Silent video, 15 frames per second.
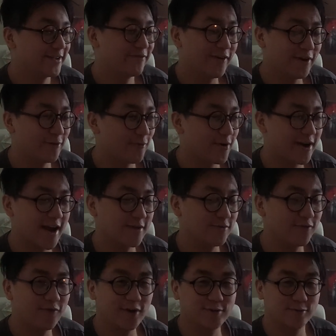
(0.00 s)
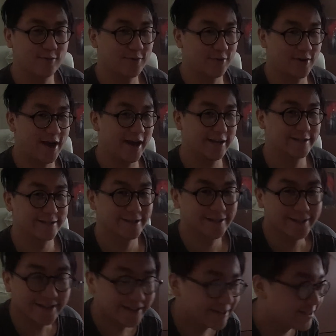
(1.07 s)
It's fucking weird, guys. What the fuck's wrong with
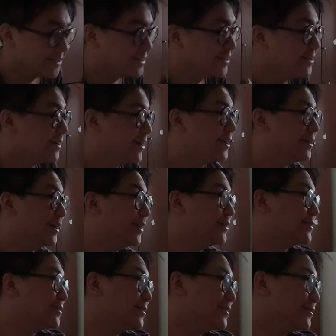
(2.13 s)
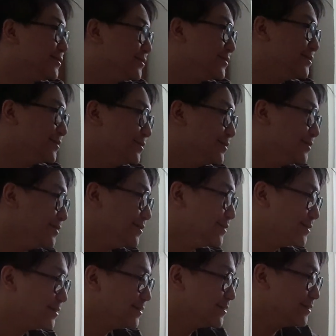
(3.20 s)
you
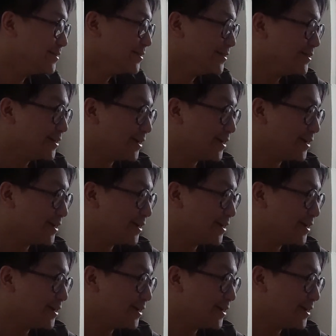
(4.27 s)
guys?